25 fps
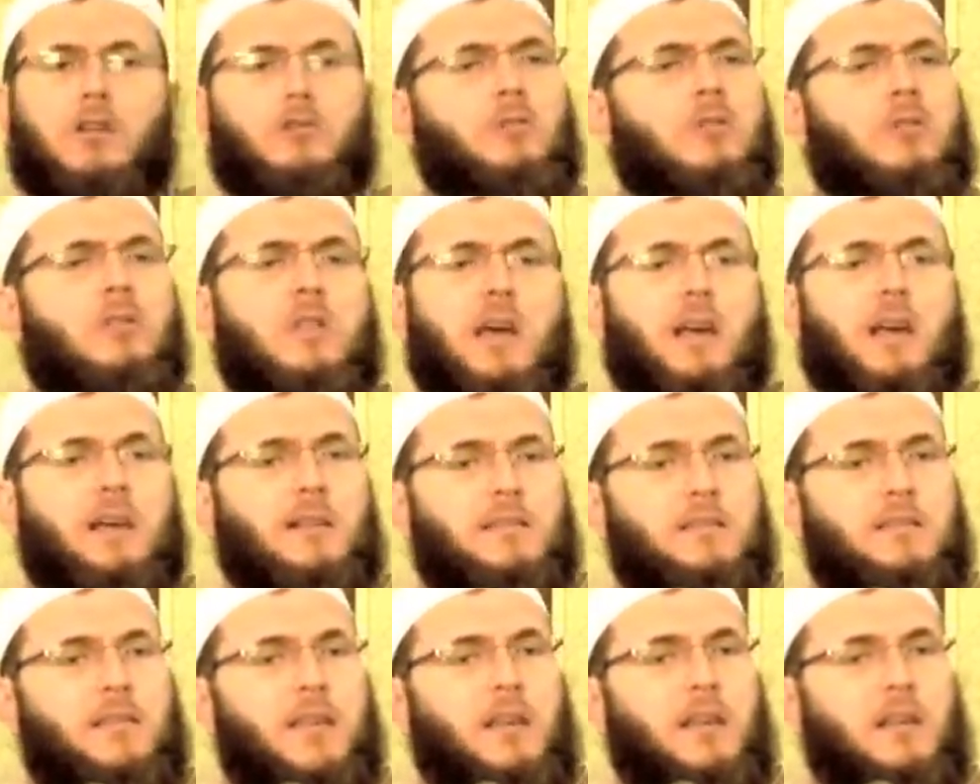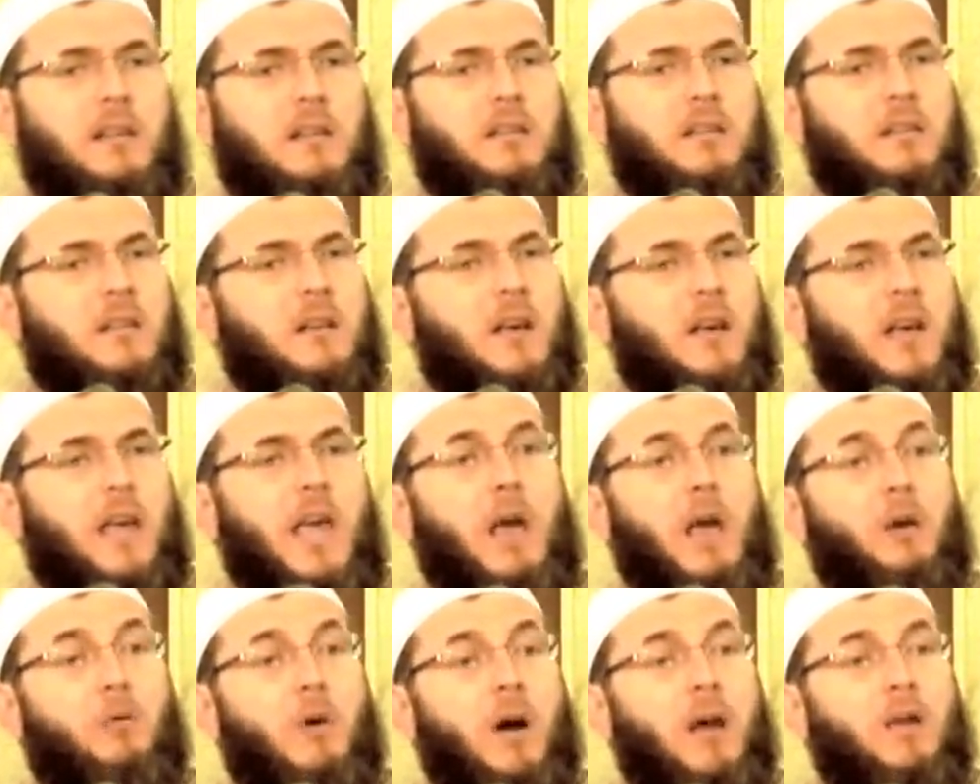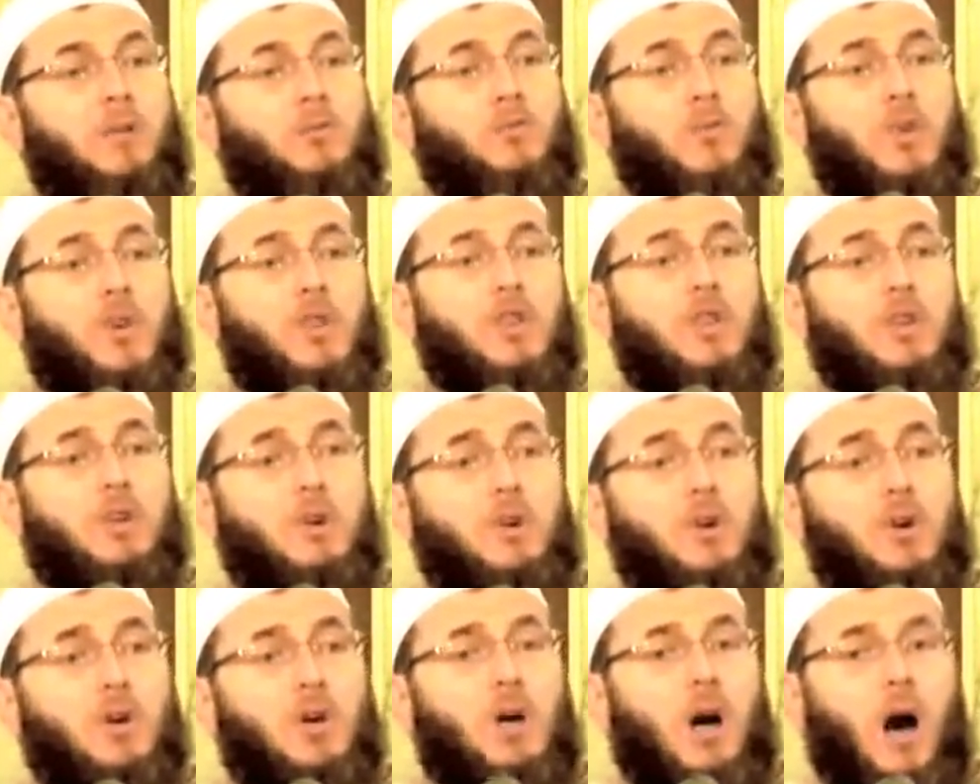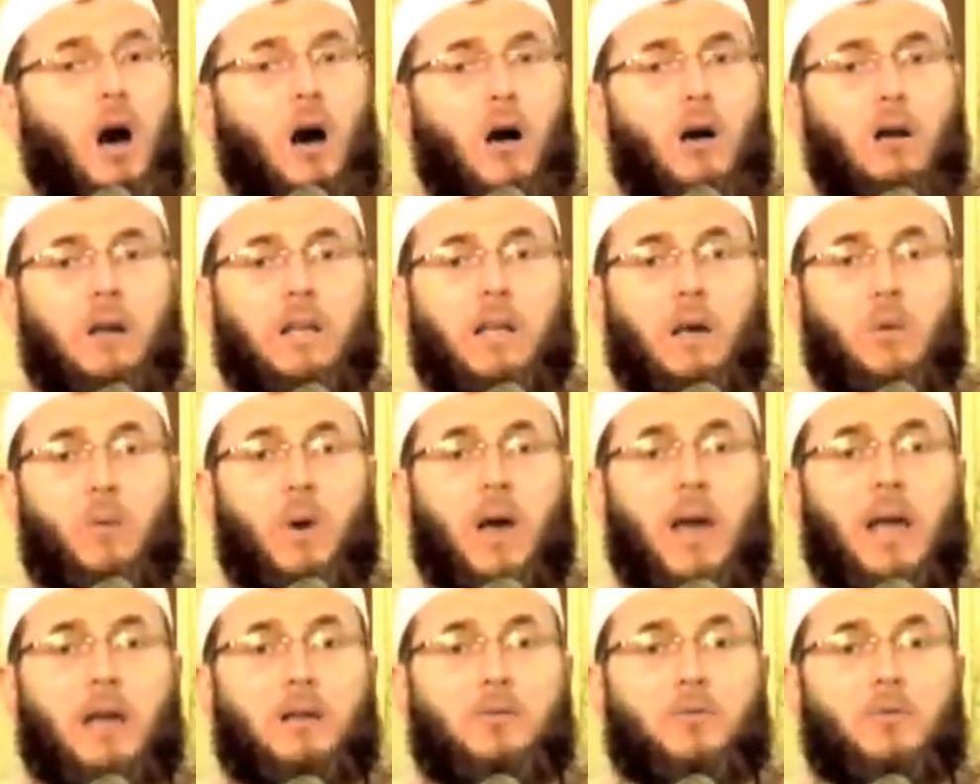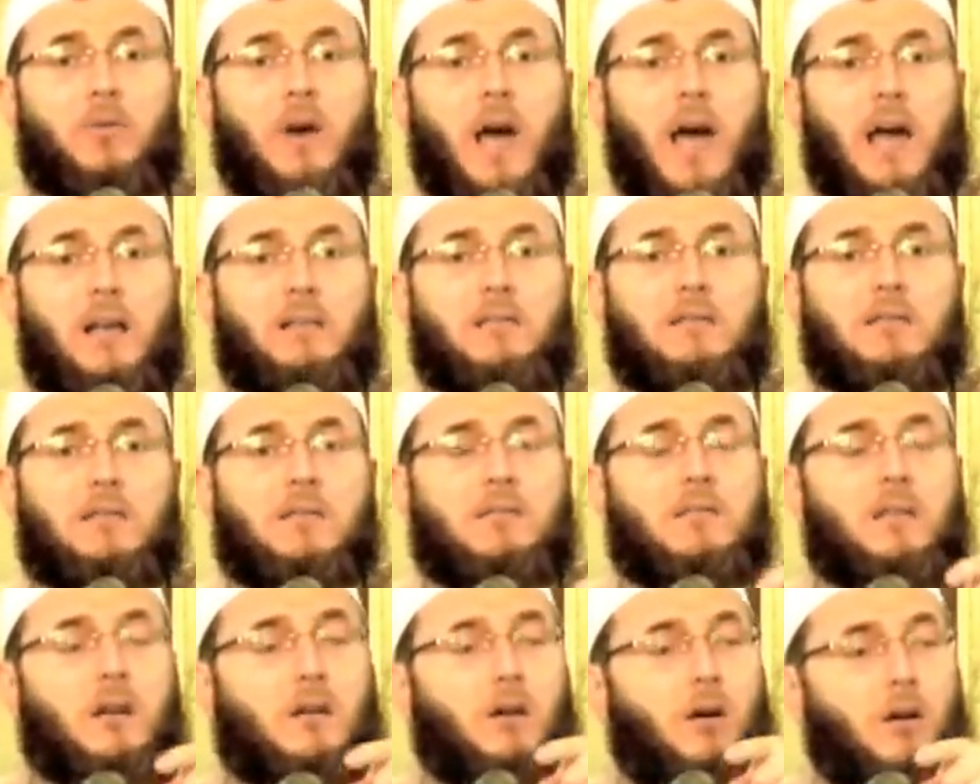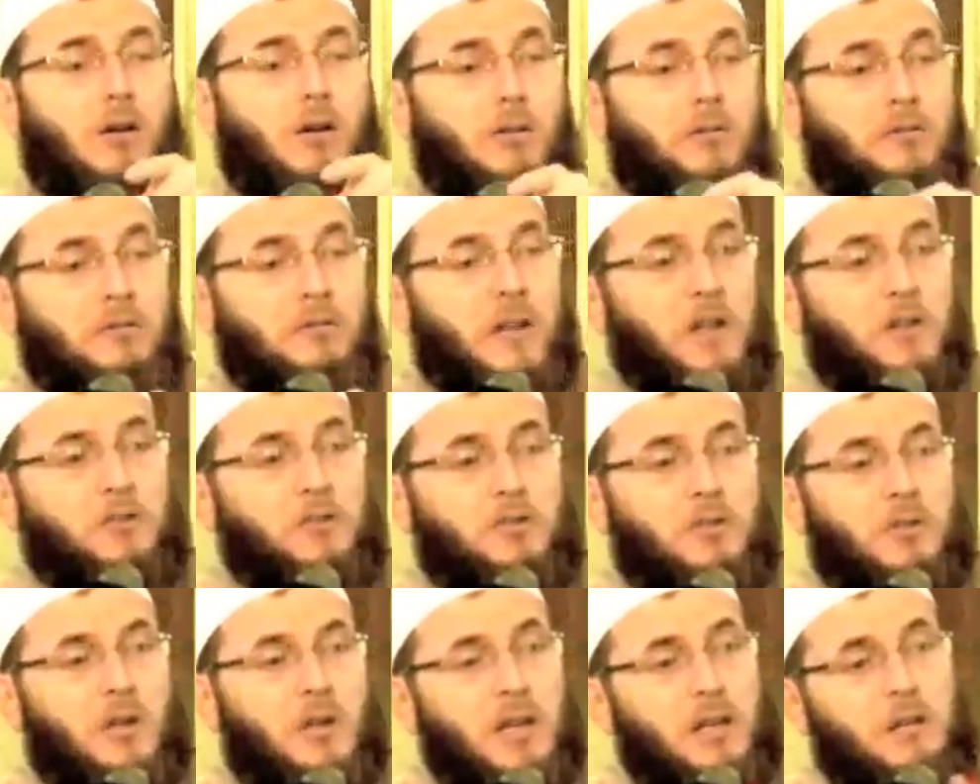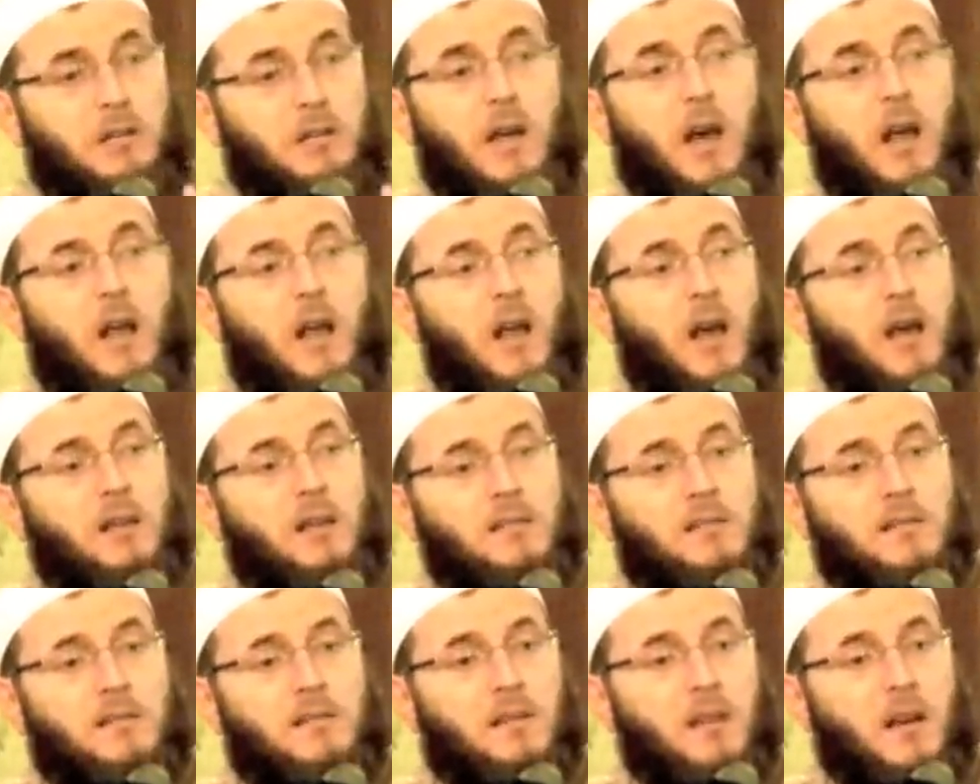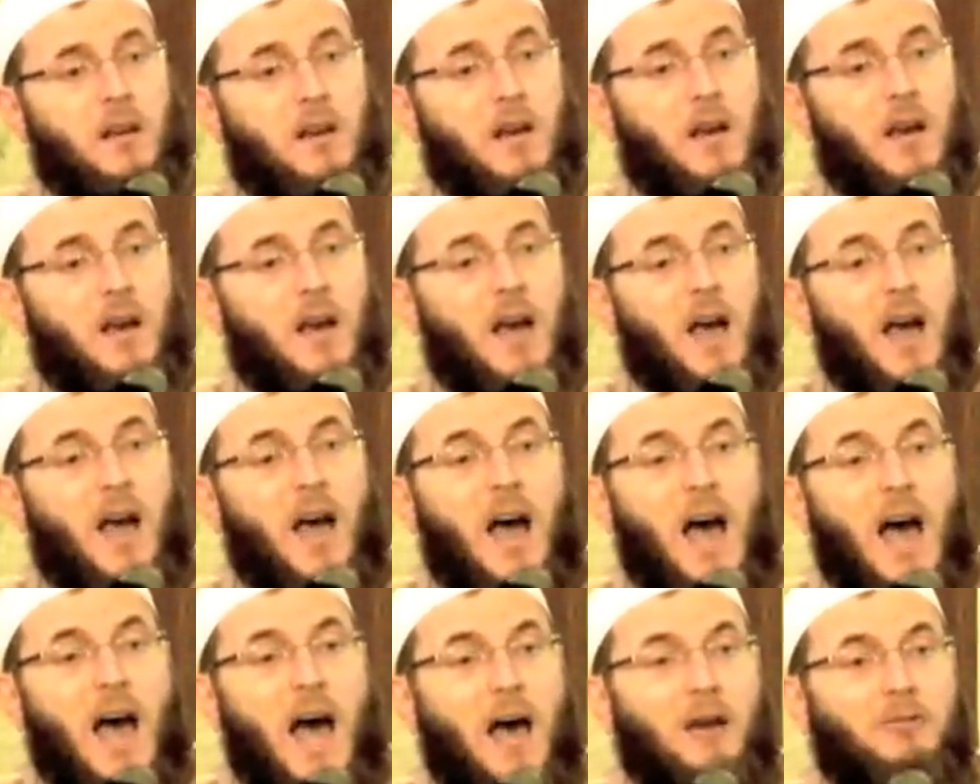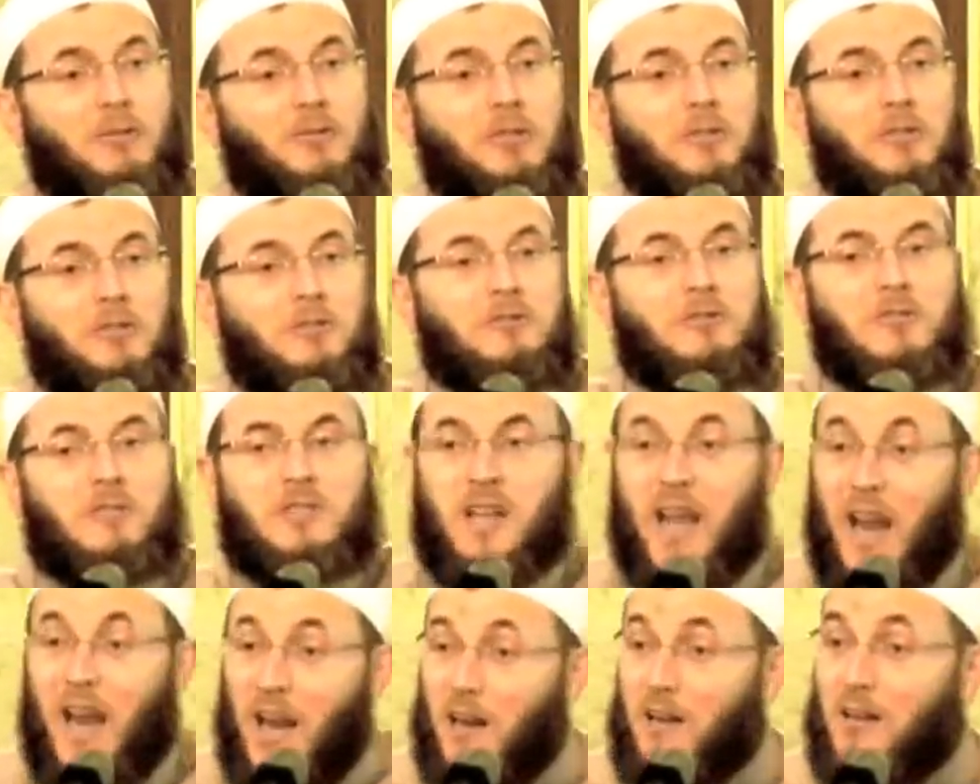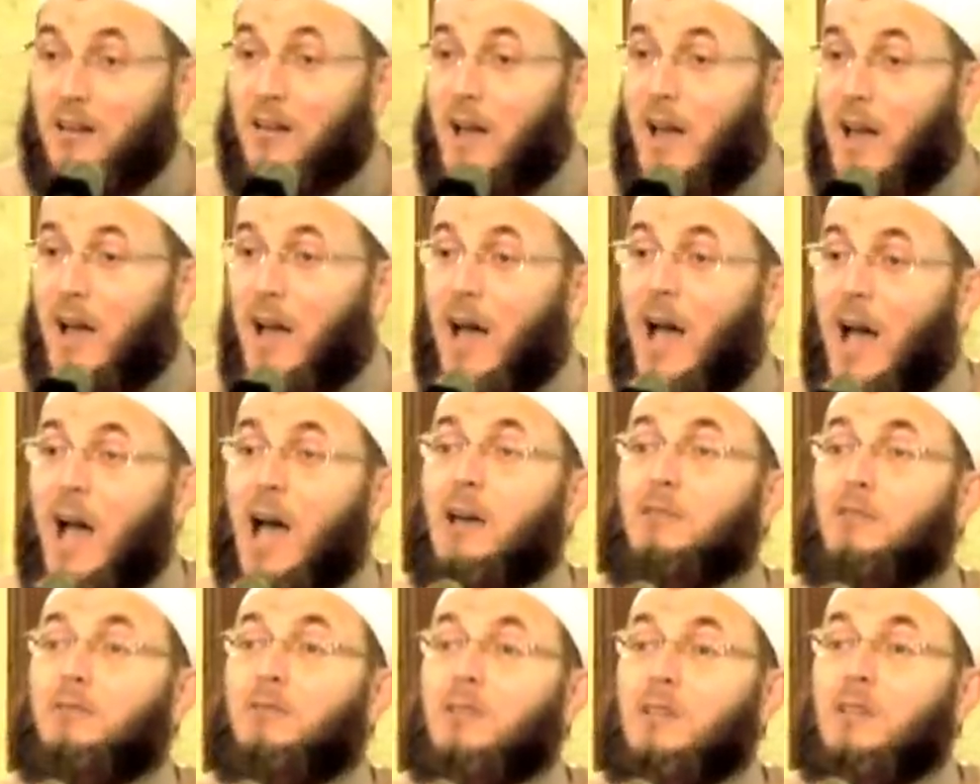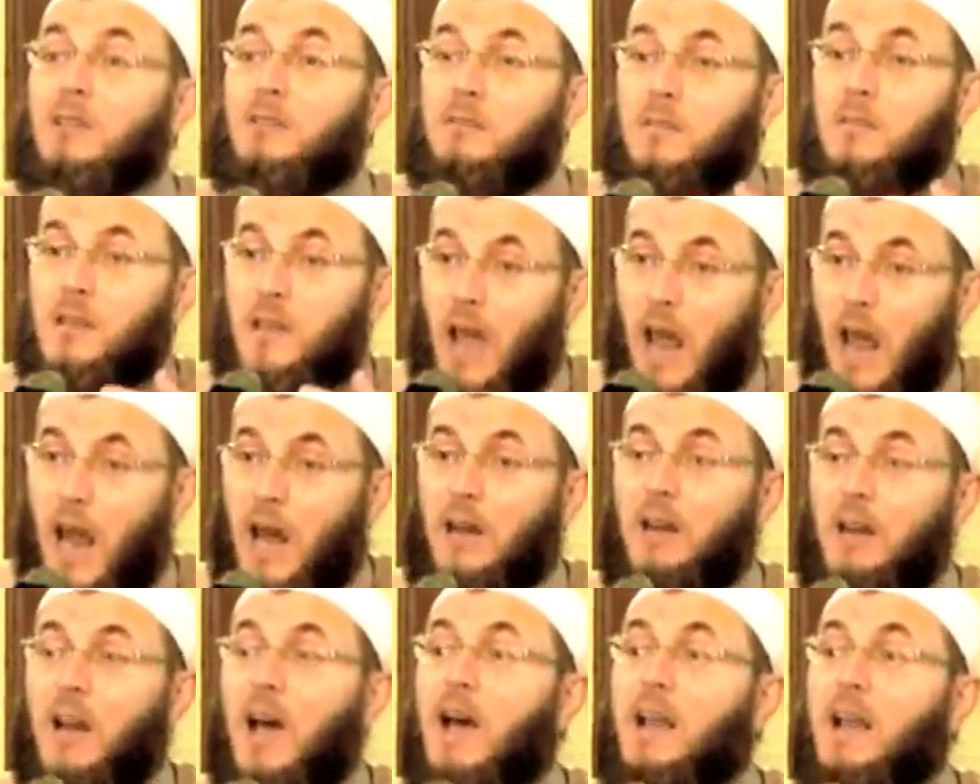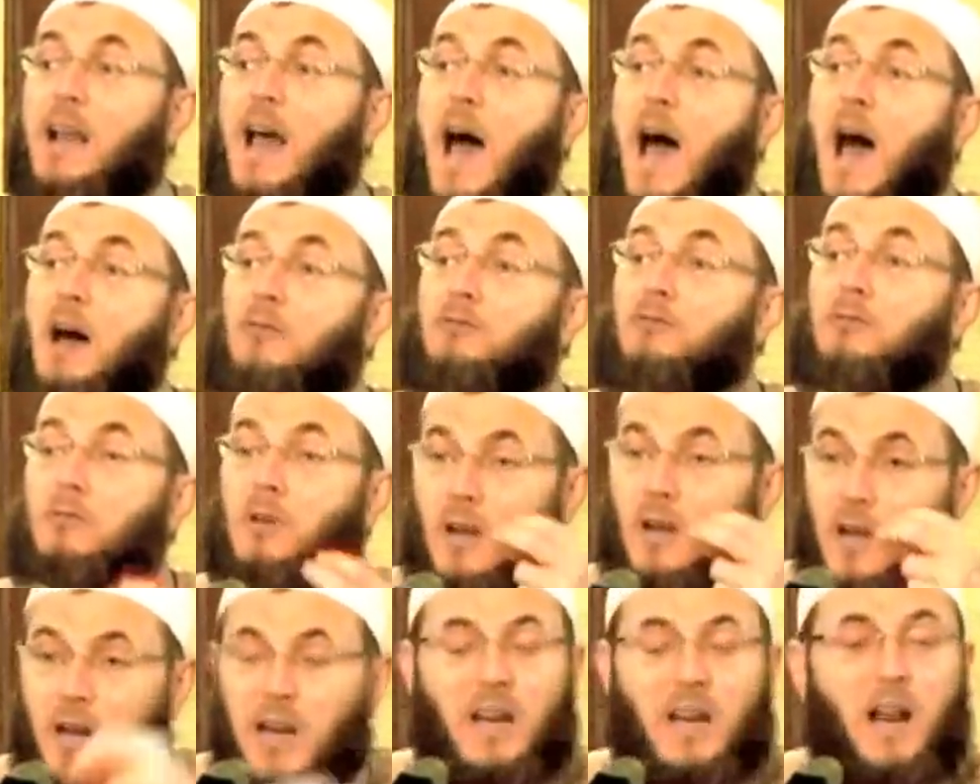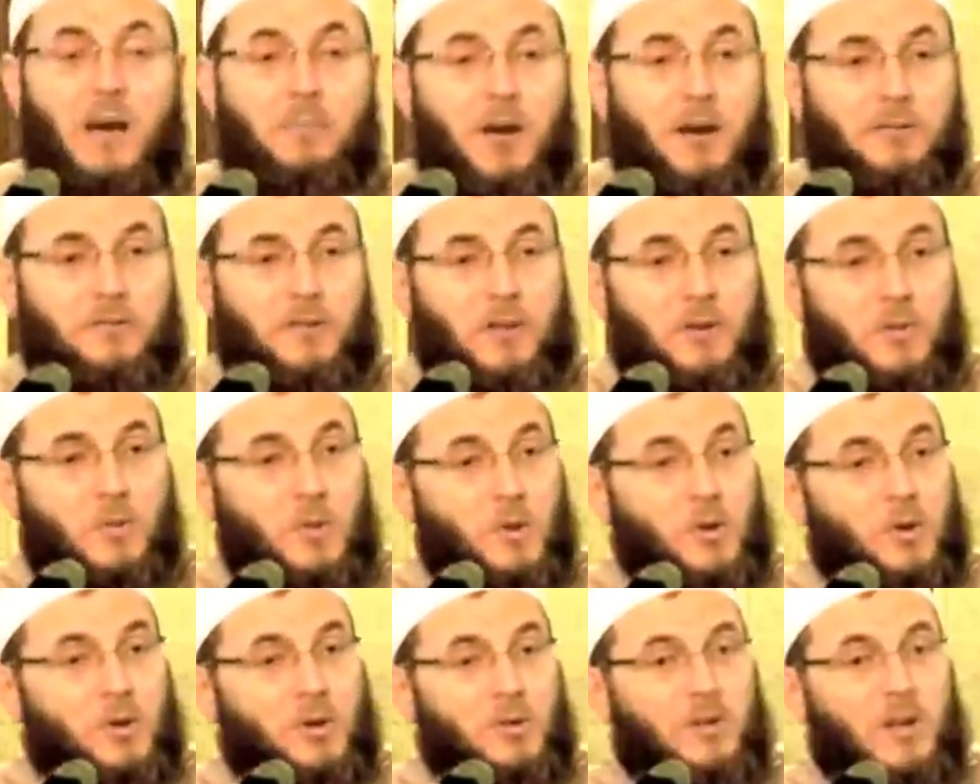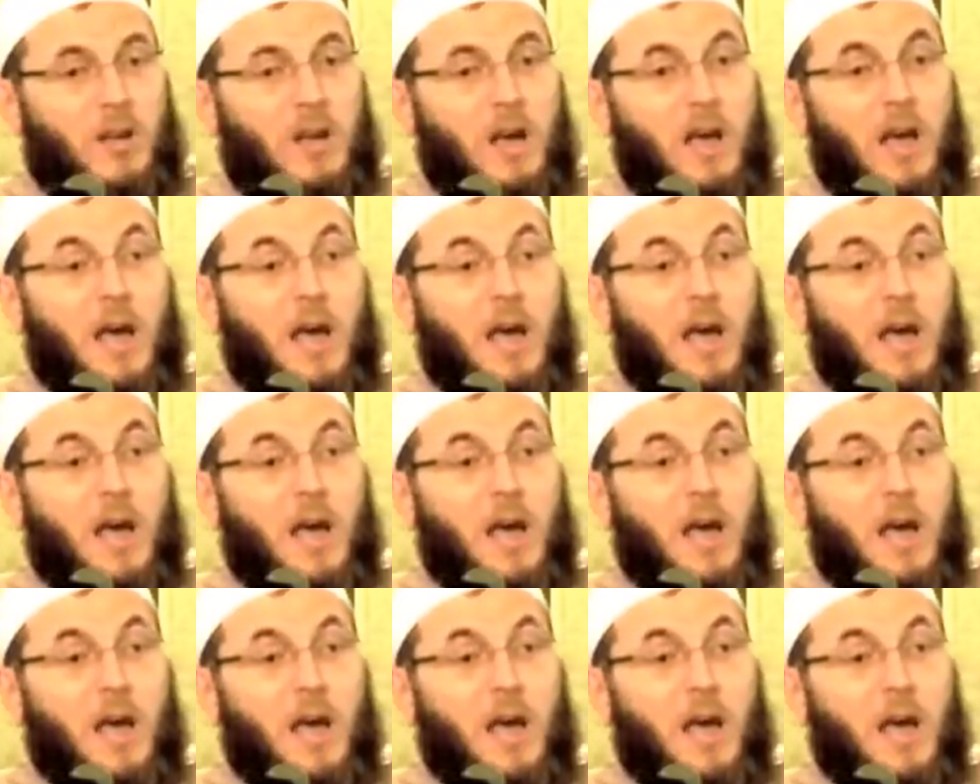to the extent it went with you all the way to answer the call of nature. It taught us how to urinate, how to defecate, and how to clean up afterward.